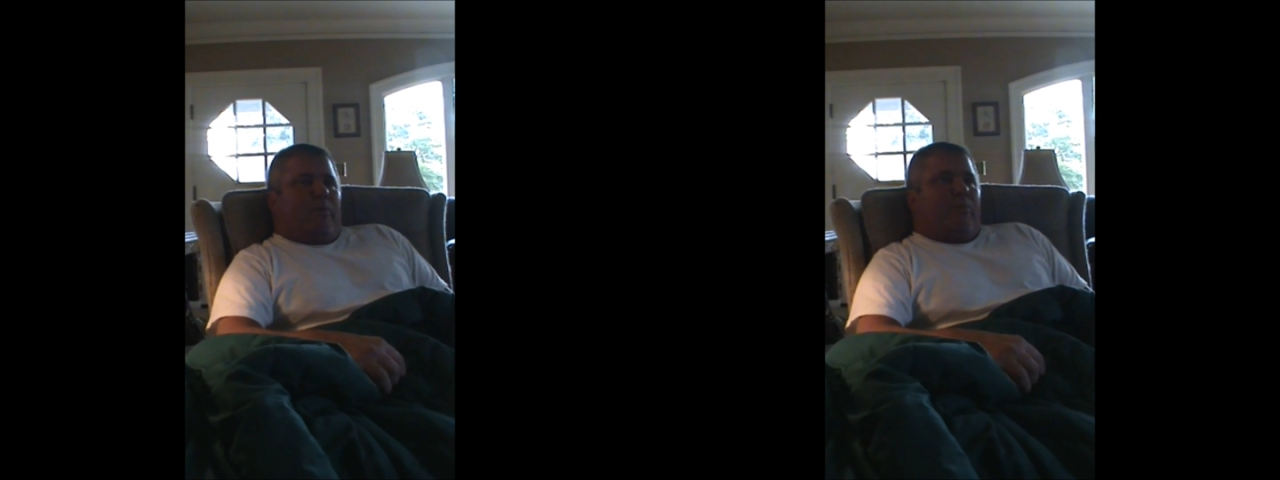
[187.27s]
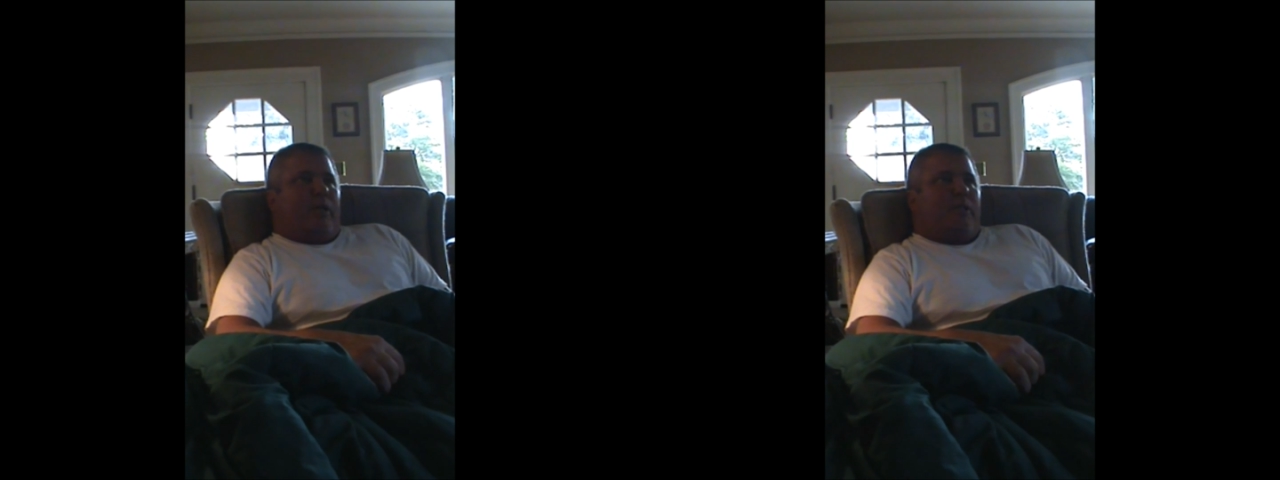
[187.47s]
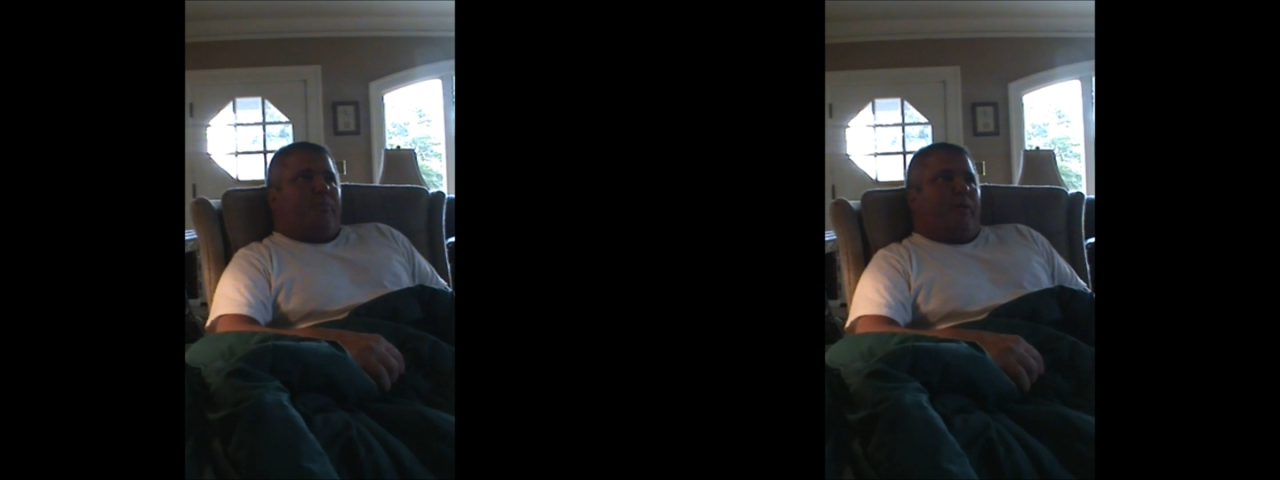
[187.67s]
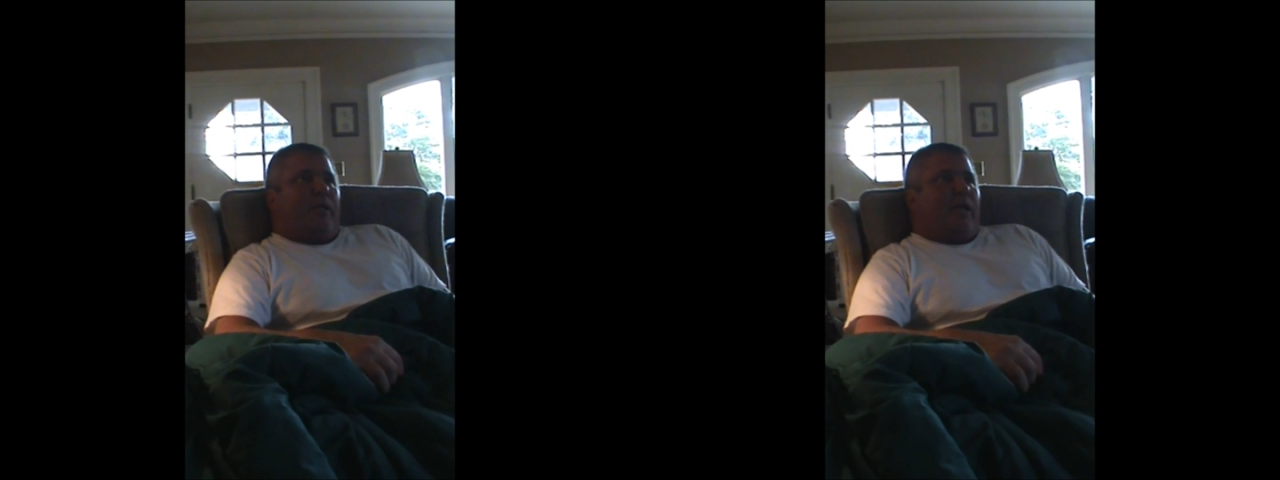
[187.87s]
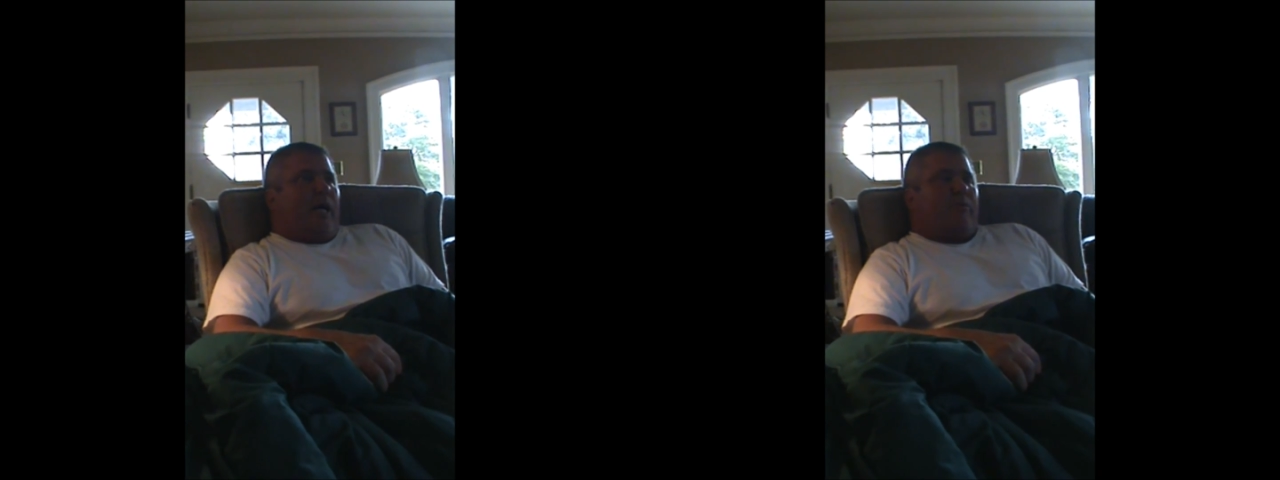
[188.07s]
but it's been
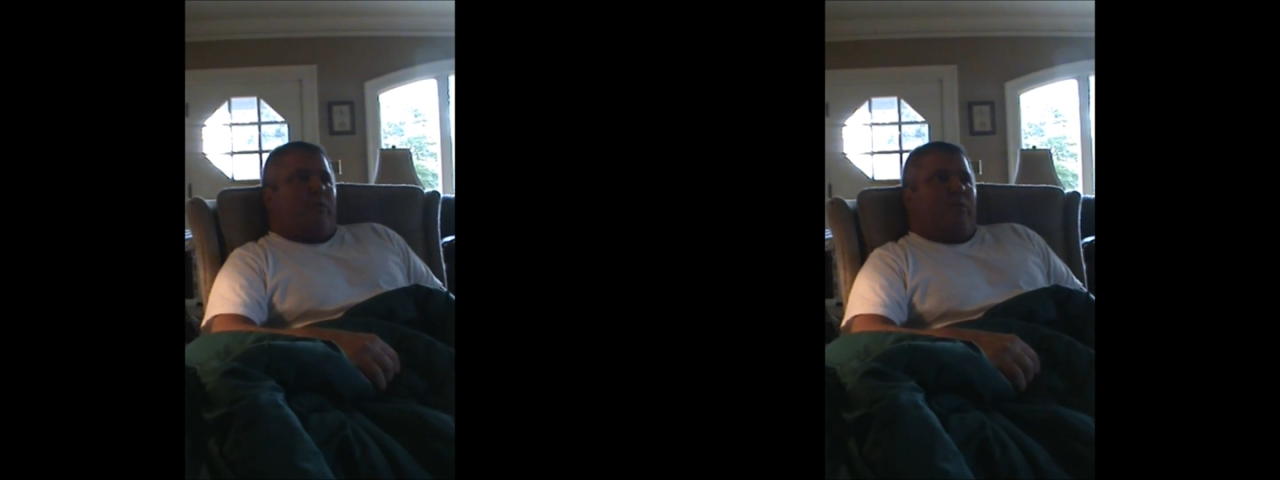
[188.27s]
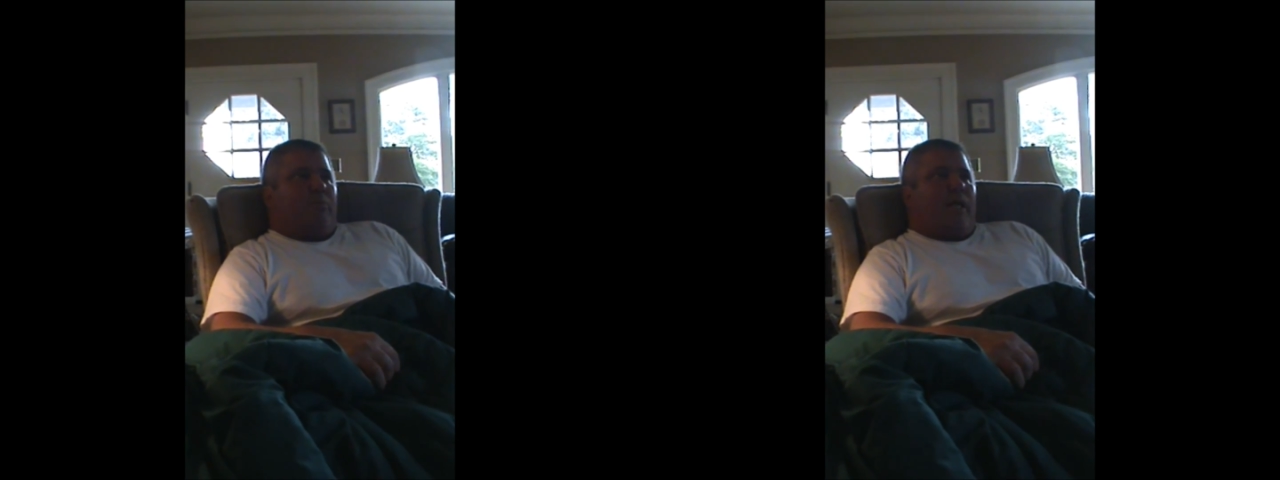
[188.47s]
an absolute